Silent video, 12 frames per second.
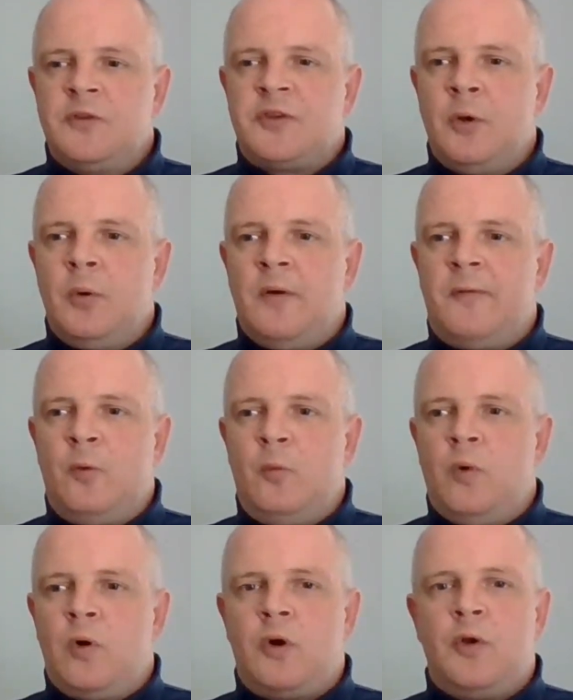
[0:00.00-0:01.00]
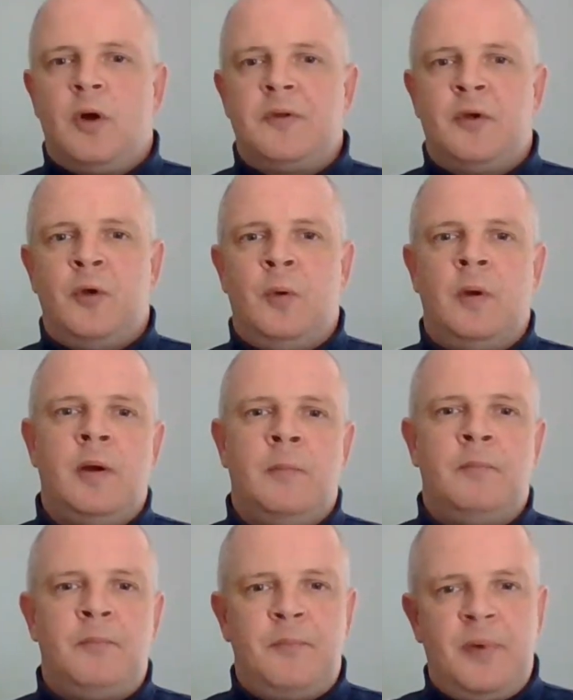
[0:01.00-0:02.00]
So I thought, what could I do?
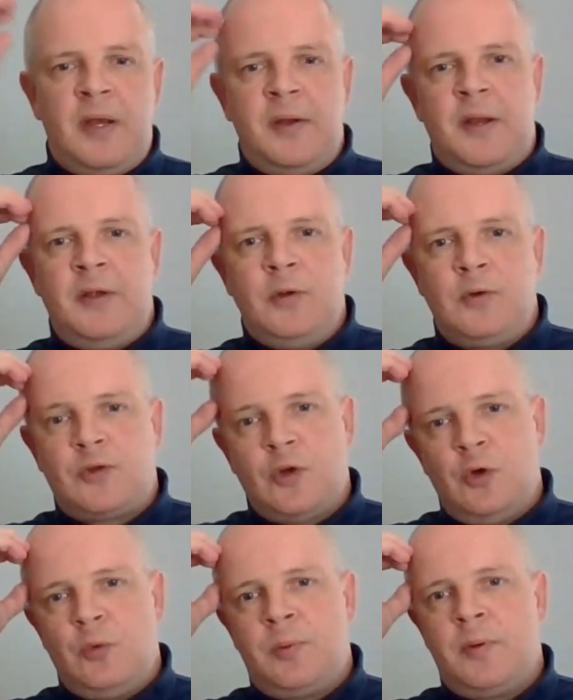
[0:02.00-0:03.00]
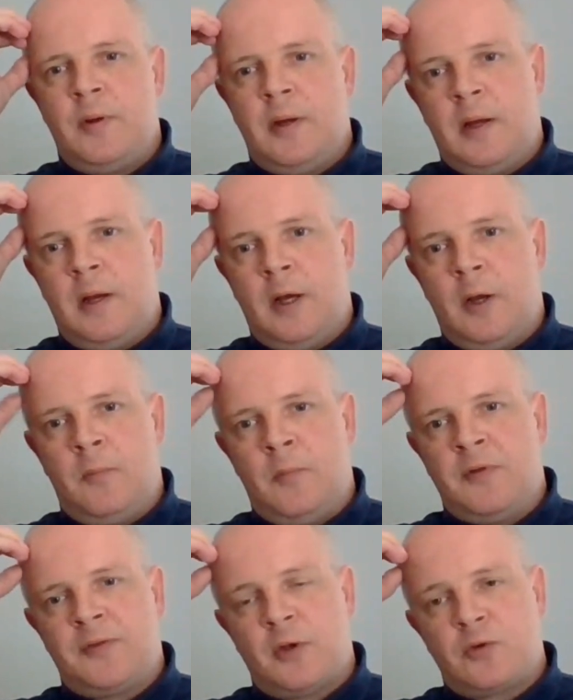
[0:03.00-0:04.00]
Being that YouTube
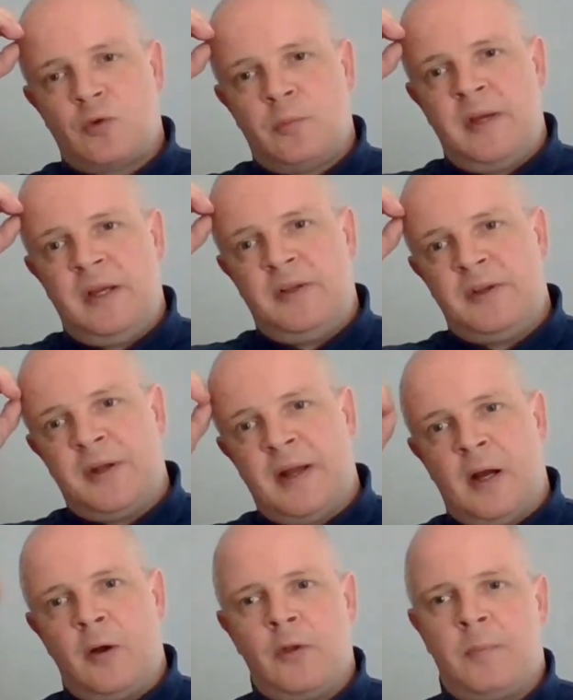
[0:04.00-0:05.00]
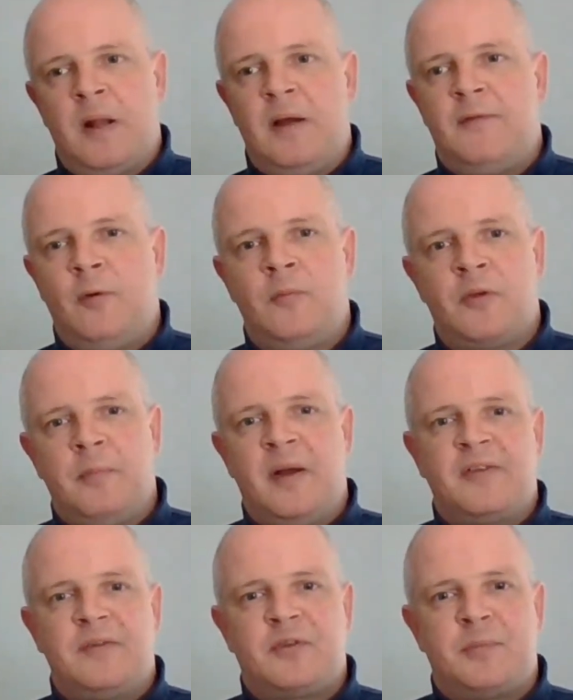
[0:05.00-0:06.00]
and social media now, the platforms are
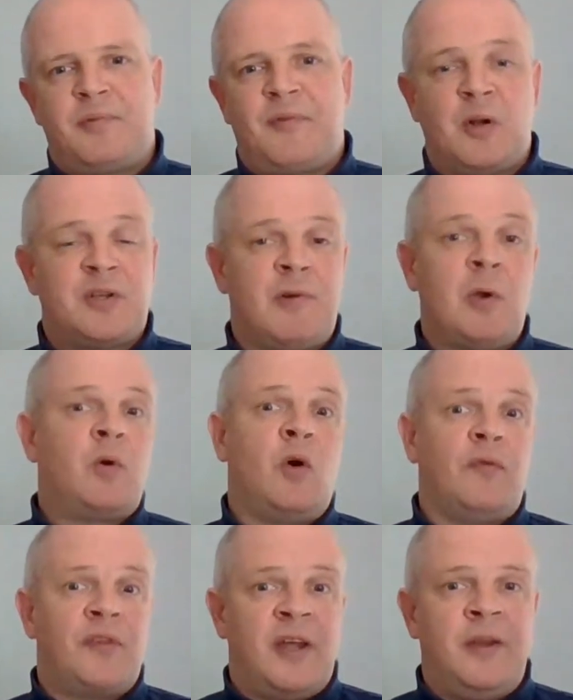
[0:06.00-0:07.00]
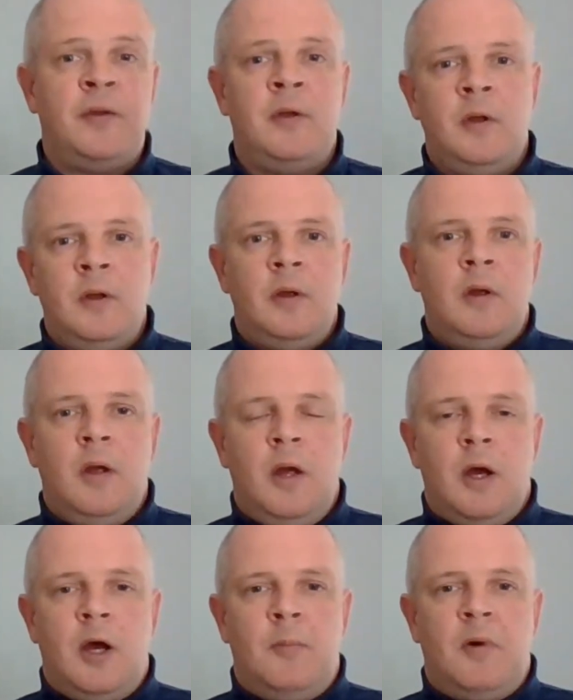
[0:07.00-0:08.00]
massive to provide your own content,
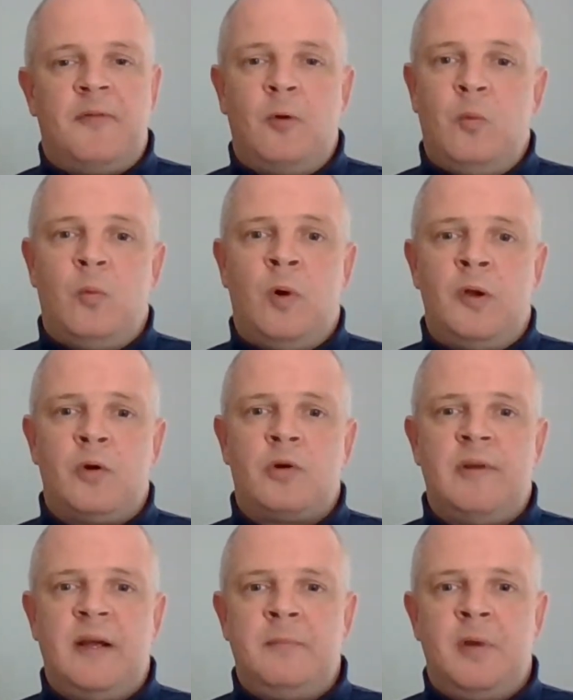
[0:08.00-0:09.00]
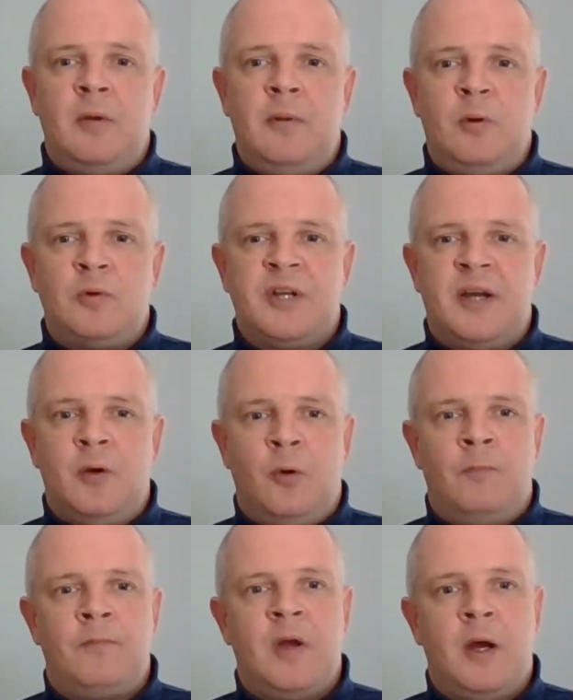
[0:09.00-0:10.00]
I thought, why not create my own little channel?